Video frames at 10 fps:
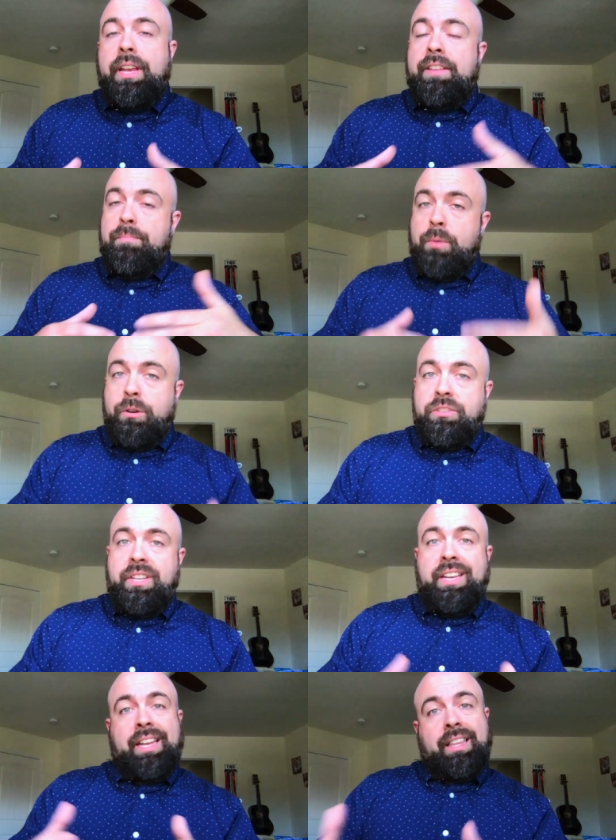in
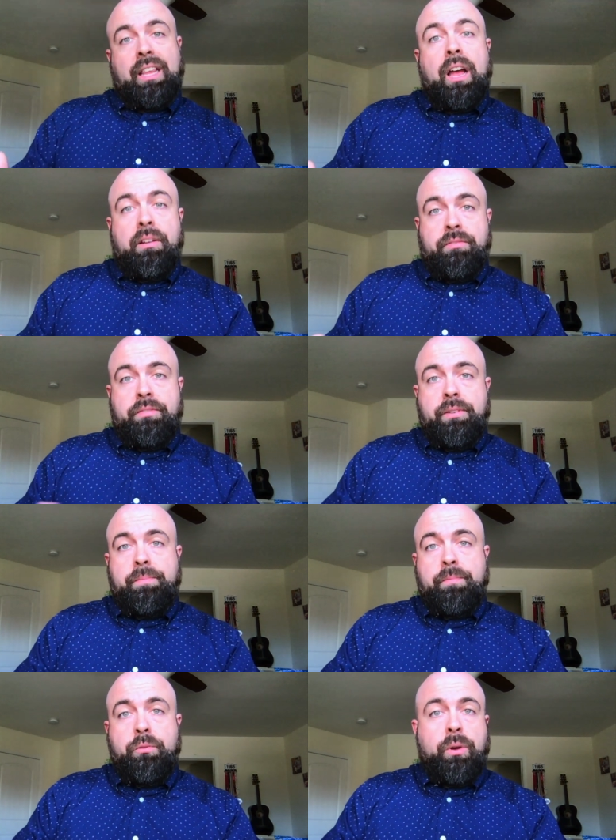mercy and love
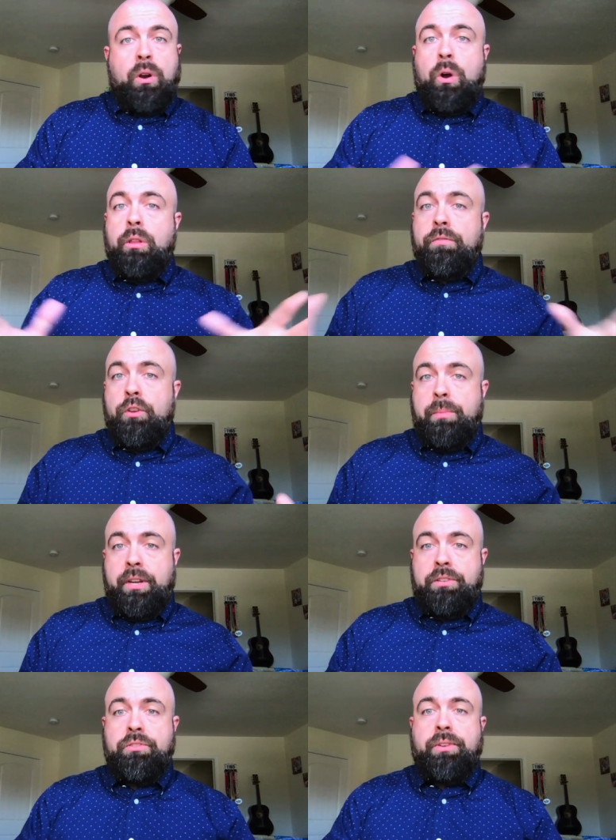throughout all of human
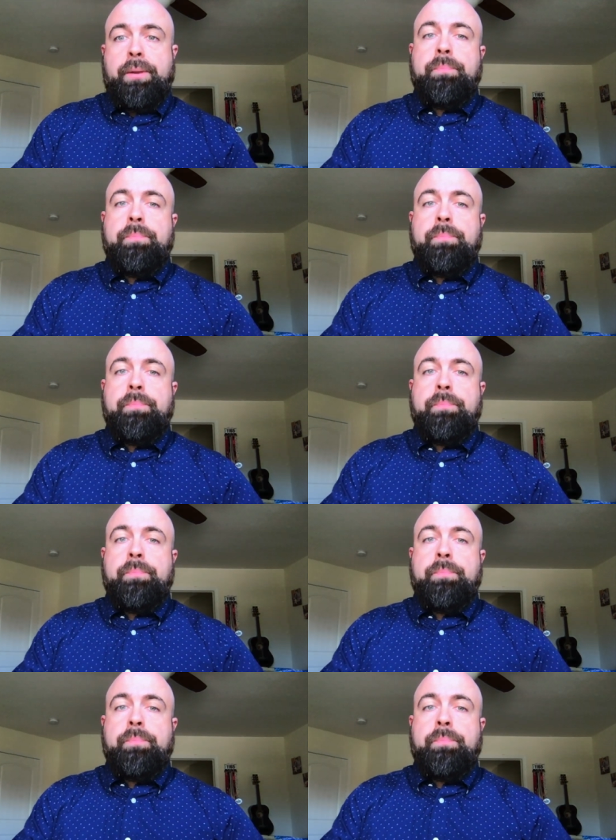history.